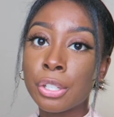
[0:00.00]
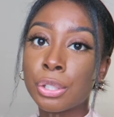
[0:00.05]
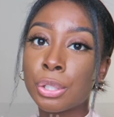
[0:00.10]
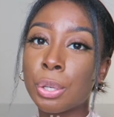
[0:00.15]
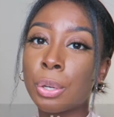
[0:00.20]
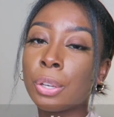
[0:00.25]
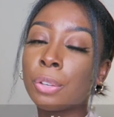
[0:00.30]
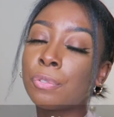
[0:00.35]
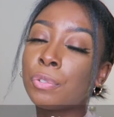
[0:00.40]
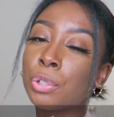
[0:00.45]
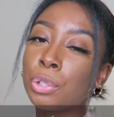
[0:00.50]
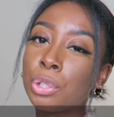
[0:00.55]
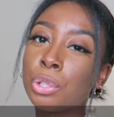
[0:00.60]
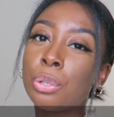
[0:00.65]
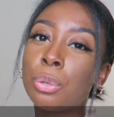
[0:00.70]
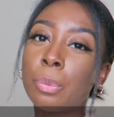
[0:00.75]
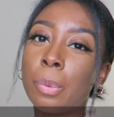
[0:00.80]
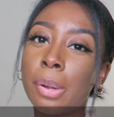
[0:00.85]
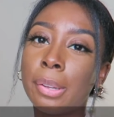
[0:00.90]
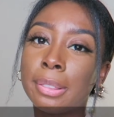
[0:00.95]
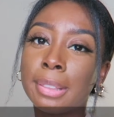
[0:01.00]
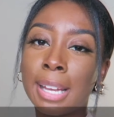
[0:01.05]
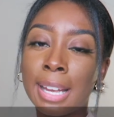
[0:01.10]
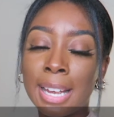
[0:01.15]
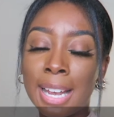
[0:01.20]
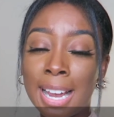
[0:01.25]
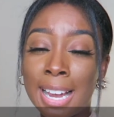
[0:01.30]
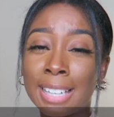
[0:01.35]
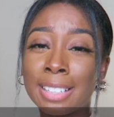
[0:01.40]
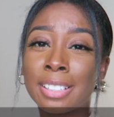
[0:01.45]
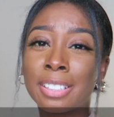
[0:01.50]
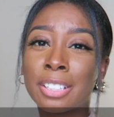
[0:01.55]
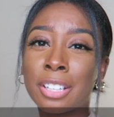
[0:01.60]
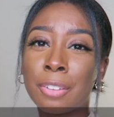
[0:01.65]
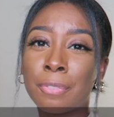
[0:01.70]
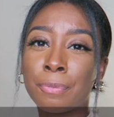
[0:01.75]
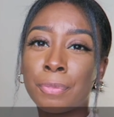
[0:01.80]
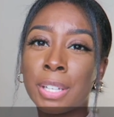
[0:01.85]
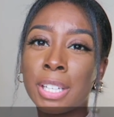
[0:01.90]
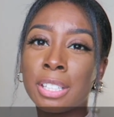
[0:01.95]
so if you do want that added
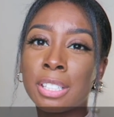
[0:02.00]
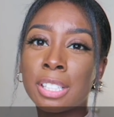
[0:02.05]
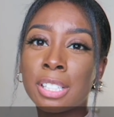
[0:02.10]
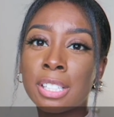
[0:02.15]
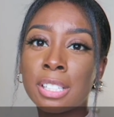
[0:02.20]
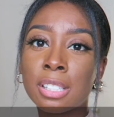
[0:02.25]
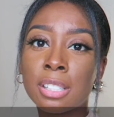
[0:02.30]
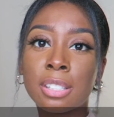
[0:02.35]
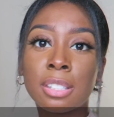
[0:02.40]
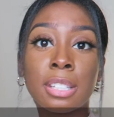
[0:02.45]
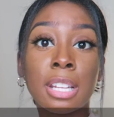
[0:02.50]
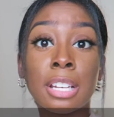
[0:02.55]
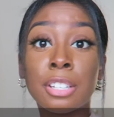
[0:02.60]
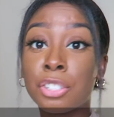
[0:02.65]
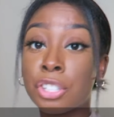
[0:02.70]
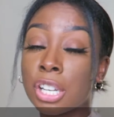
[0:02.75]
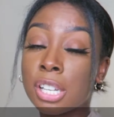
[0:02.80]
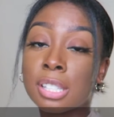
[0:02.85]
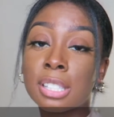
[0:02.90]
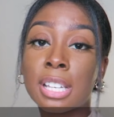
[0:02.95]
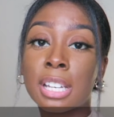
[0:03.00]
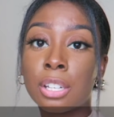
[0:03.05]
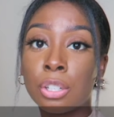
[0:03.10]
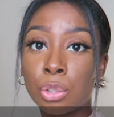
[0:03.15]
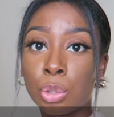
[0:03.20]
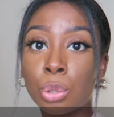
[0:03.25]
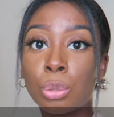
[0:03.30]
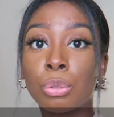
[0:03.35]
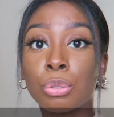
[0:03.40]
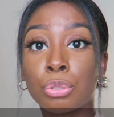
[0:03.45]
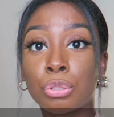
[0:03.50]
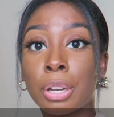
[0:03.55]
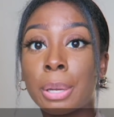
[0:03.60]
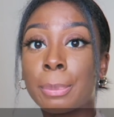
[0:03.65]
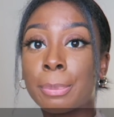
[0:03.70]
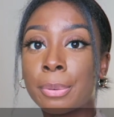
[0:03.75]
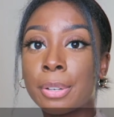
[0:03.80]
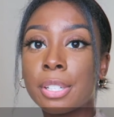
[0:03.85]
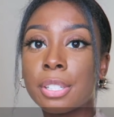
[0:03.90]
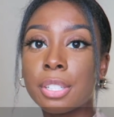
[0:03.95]
convenience, then just get a dual tray
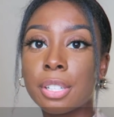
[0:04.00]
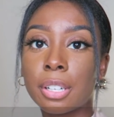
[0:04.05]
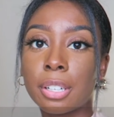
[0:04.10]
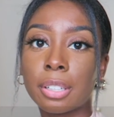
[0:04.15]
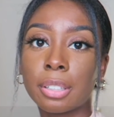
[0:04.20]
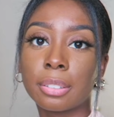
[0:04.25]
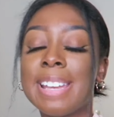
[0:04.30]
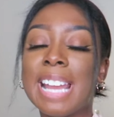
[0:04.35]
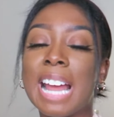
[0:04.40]
printer.